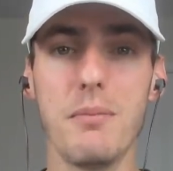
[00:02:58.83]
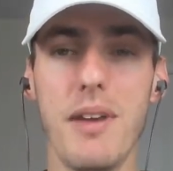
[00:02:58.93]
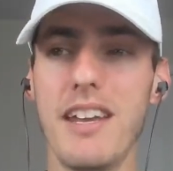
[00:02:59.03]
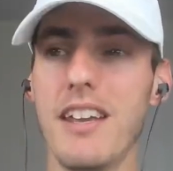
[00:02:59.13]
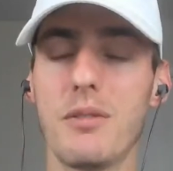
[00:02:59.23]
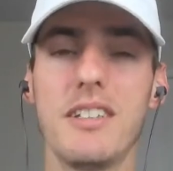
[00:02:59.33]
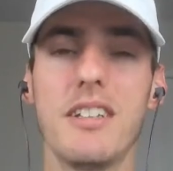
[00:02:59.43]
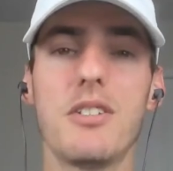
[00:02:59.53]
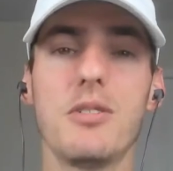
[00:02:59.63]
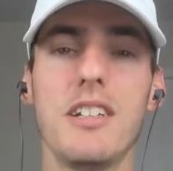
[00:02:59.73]
making a
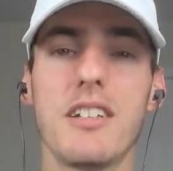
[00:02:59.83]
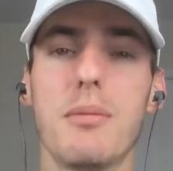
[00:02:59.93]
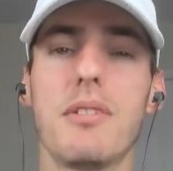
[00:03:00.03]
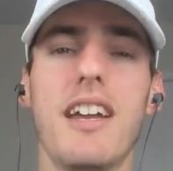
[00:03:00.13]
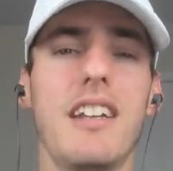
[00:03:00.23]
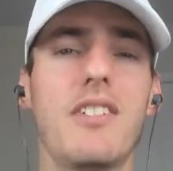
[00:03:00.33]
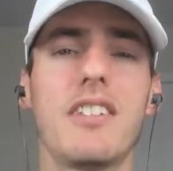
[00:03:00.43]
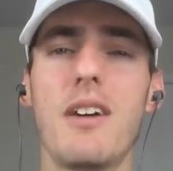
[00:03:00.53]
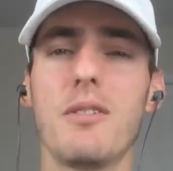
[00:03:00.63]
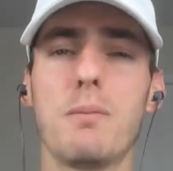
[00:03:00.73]
residual income that I never
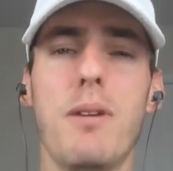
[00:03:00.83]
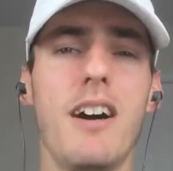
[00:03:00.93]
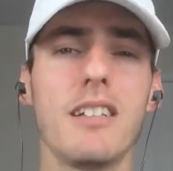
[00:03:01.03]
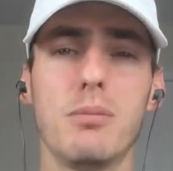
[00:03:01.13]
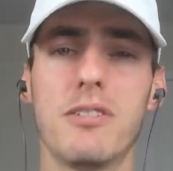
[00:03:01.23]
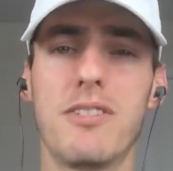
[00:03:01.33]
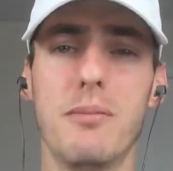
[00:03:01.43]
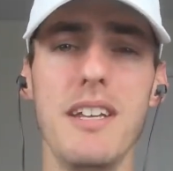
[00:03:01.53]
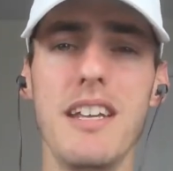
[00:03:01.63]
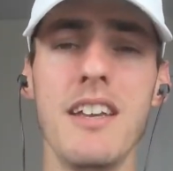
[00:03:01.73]
thought was possible for
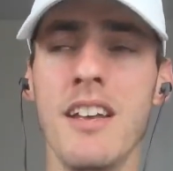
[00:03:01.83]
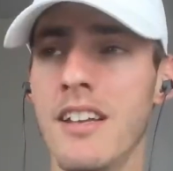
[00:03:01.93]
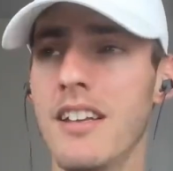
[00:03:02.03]
me.